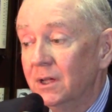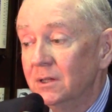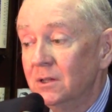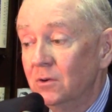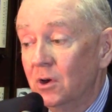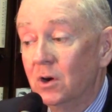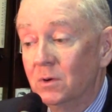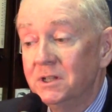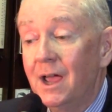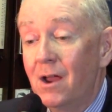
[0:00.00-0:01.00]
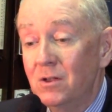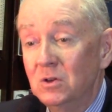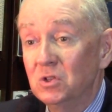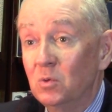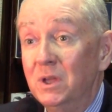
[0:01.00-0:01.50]
you're going to retire, you
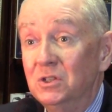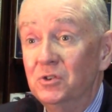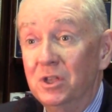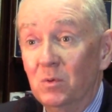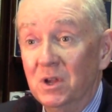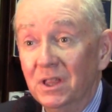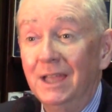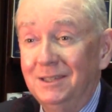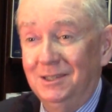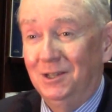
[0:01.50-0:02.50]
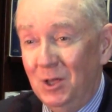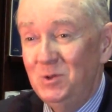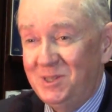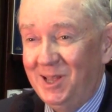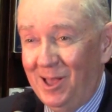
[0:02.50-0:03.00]
usually wait until you get reelected to do
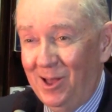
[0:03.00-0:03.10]
so.